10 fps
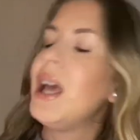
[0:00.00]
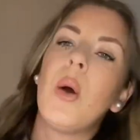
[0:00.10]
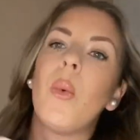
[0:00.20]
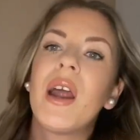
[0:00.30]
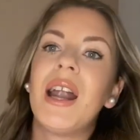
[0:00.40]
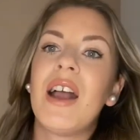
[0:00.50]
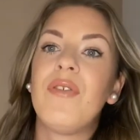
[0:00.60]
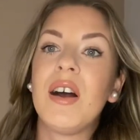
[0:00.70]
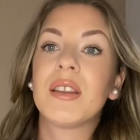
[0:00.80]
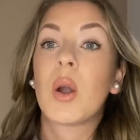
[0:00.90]
Where I
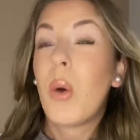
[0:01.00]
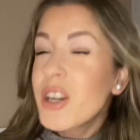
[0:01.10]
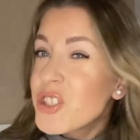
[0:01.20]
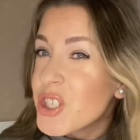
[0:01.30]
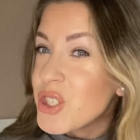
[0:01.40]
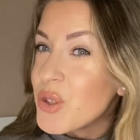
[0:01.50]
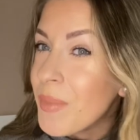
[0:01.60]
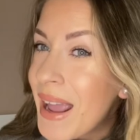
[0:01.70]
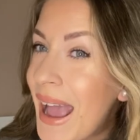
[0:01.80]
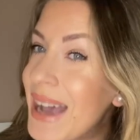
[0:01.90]
found the questions you
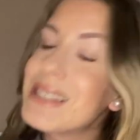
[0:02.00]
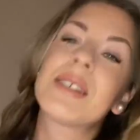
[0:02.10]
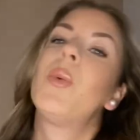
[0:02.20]
may ask?